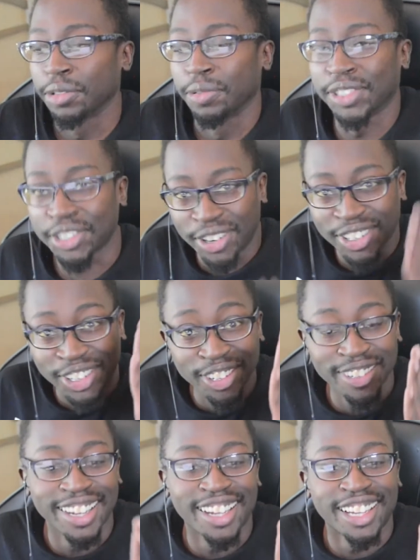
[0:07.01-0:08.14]
What's going
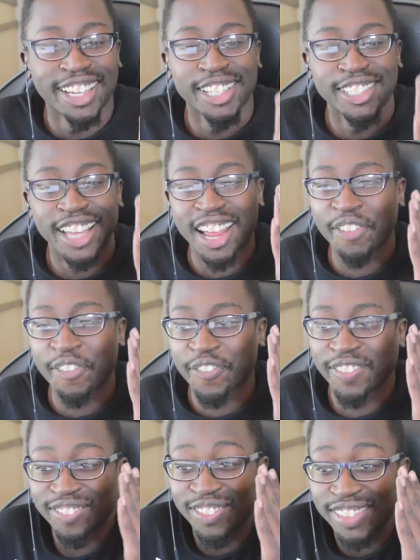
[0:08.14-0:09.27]
on, guys? I'm
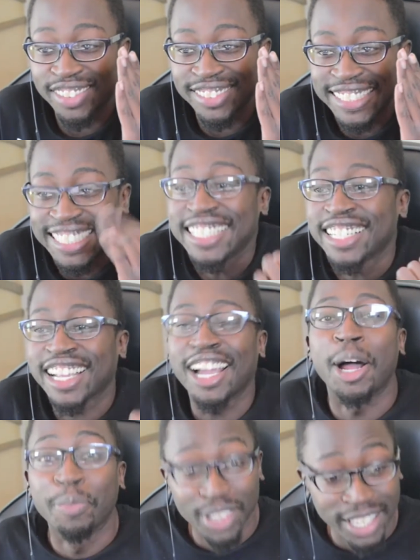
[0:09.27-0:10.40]

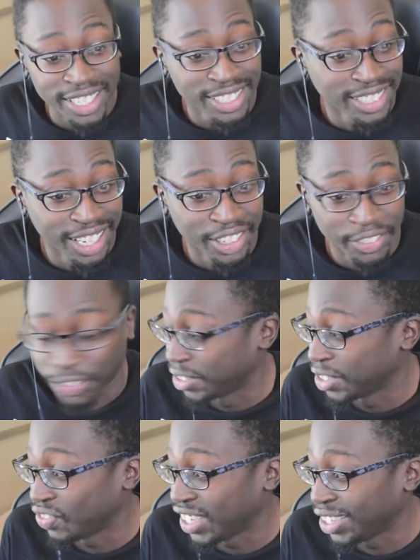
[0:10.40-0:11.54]
really excited for
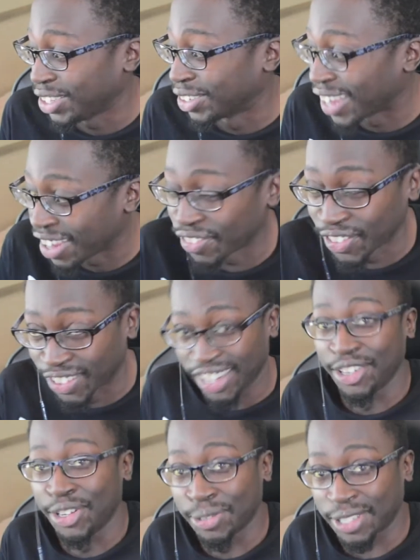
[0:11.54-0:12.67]
this video. I have great
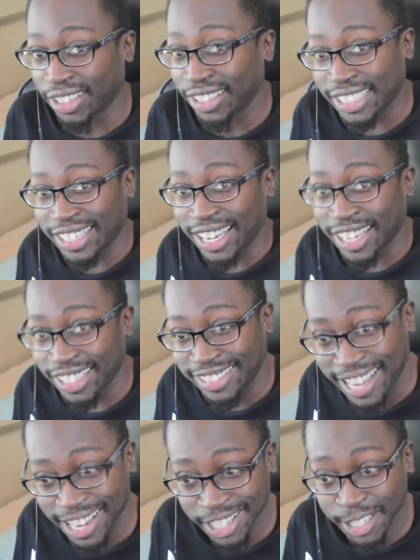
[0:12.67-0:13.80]
news. It looks like a
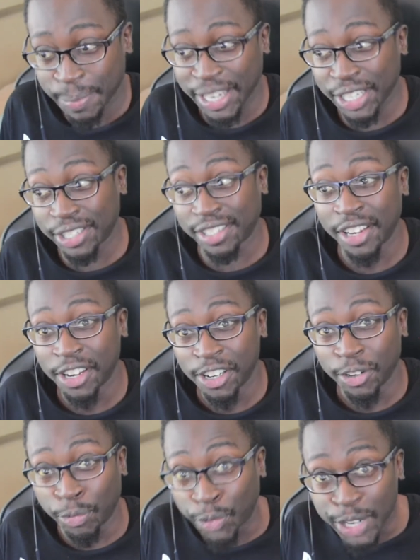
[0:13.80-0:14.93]
Dead Space
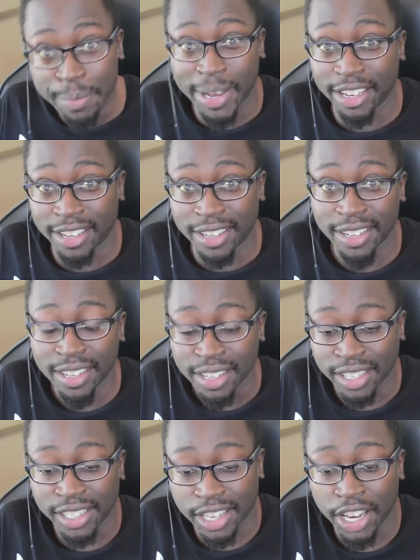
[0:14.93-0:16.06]
remake
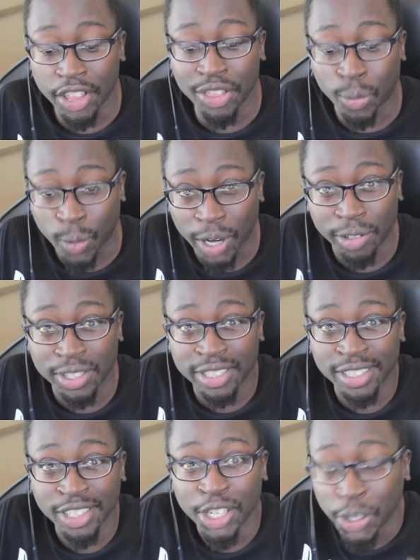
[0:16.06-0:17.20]
is in the
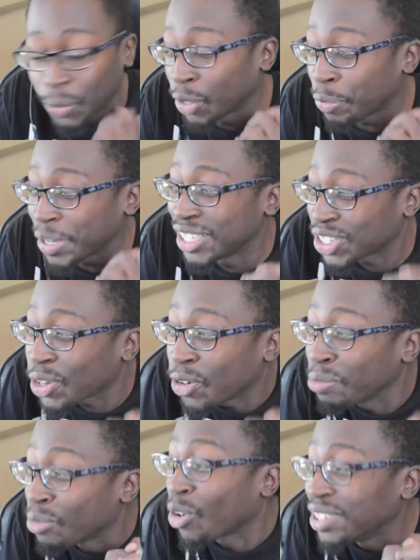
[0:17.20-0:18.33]
works. We are being
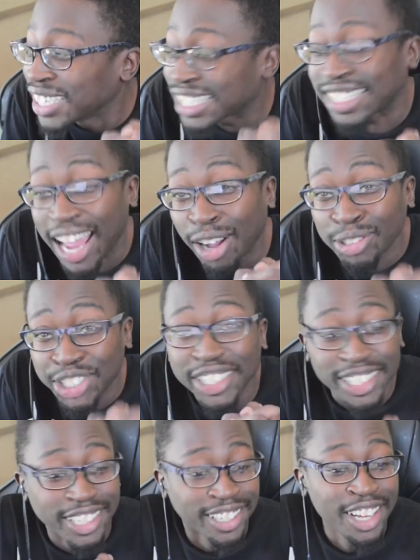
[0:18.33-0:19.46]
sold more
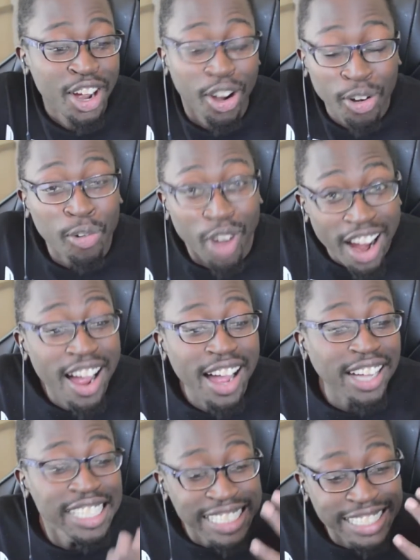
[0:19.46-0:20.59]
nostalgia.
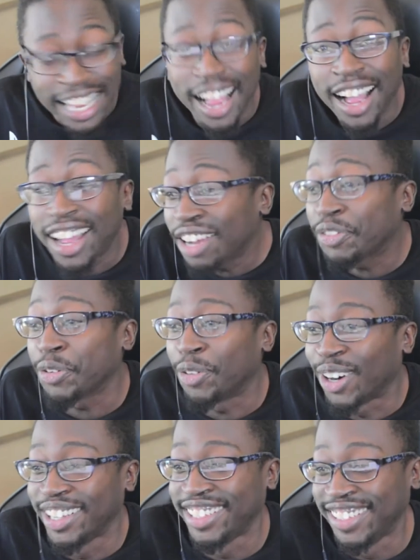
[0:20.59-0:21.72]
Hurrah! Huzzah,
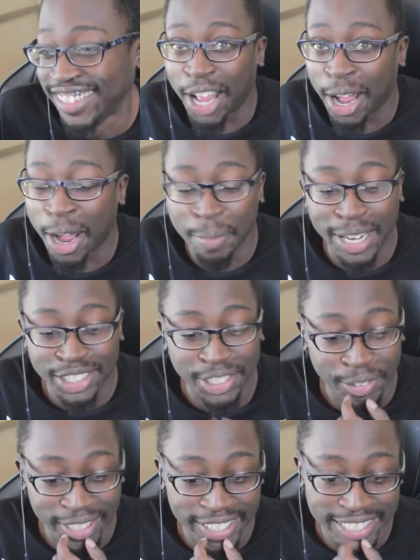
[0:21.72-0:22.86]
everyone! I'm actually
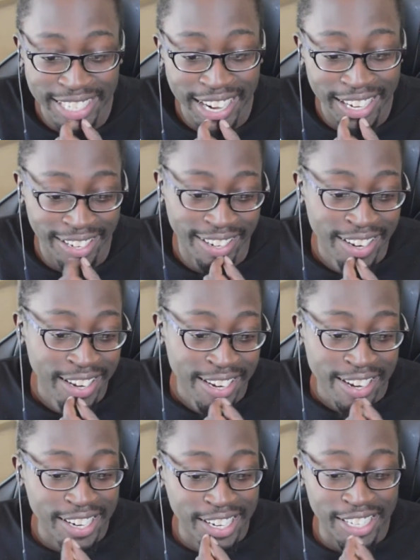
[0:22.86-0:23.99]
really excited.
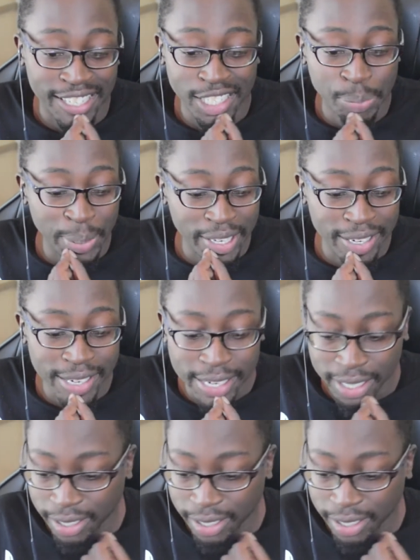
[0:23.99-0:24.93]
It's been